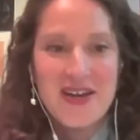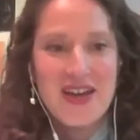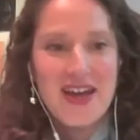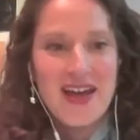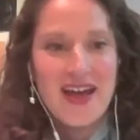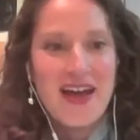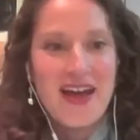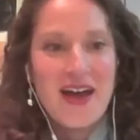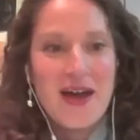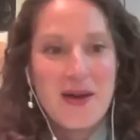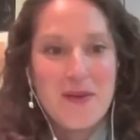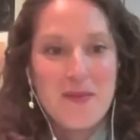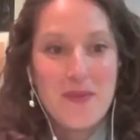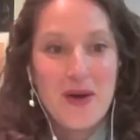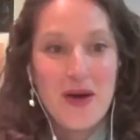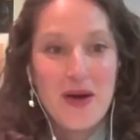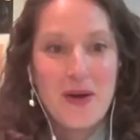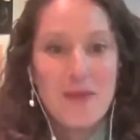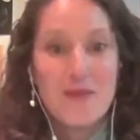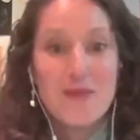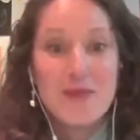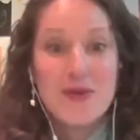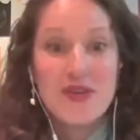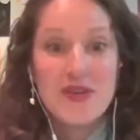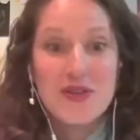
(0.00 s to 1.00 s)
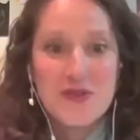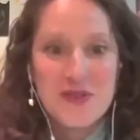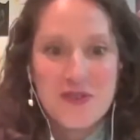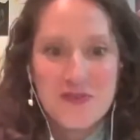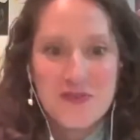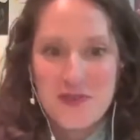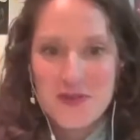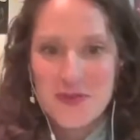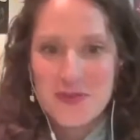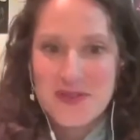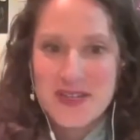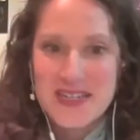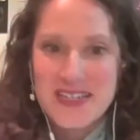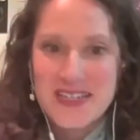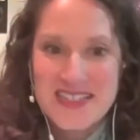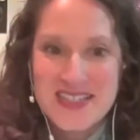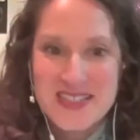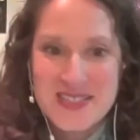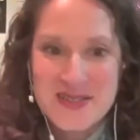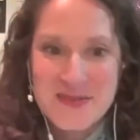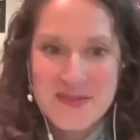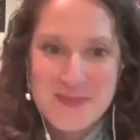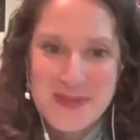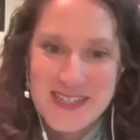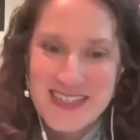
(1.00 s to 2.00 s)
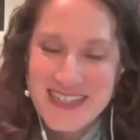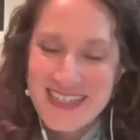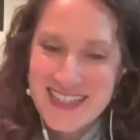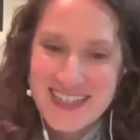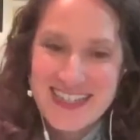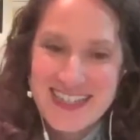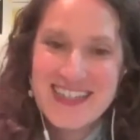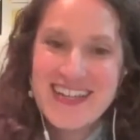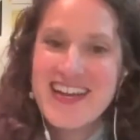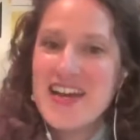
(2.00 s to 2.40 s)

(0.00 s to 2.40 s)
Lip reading: A beautiful place to be,